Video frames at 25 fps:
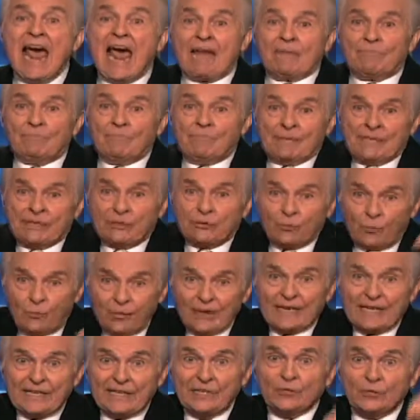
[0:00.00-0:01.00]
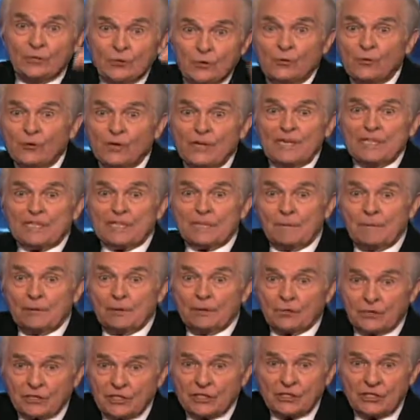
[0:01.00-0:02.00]
And between Judaism
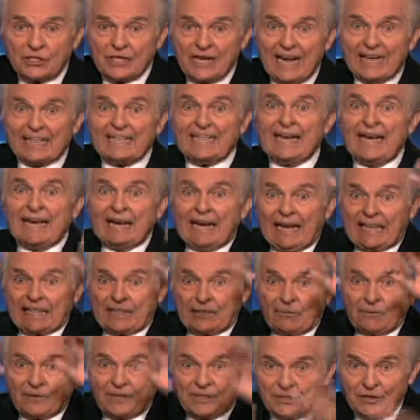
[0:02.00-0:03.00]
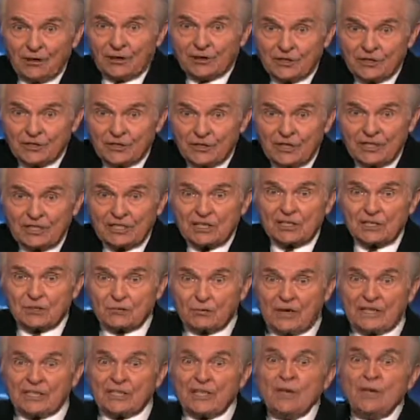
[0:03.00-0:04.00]
and Christianity, at the return of Jesus
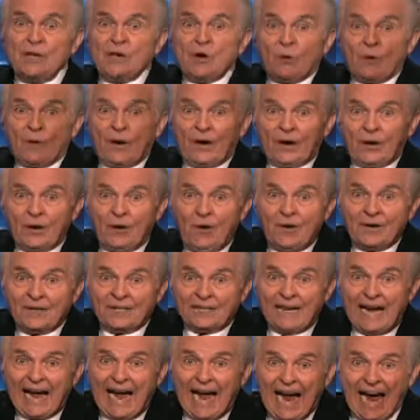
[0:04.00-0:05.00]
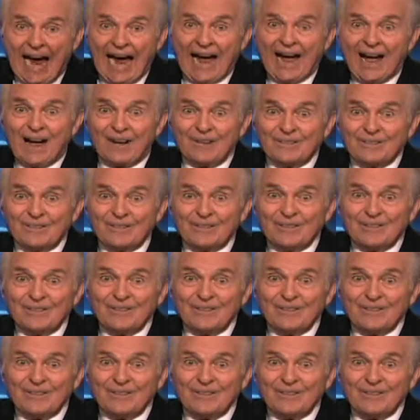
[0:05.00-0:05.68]
Christ, we're going to have